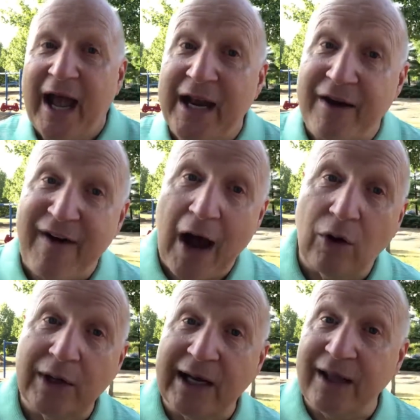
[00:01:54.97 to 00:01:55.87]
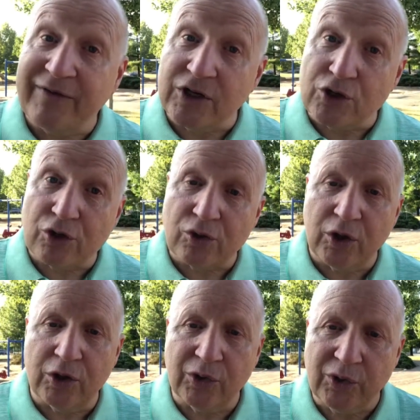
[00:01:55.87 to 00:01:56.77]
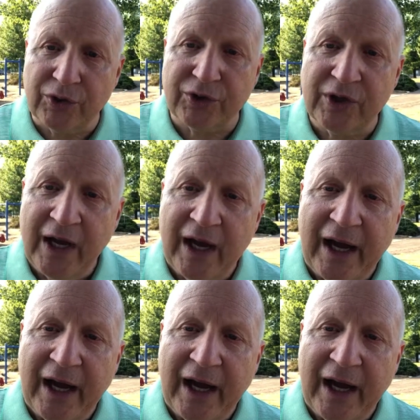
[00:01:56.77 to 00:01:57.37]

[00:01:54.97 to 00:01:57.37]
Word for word: And if I only live in truth,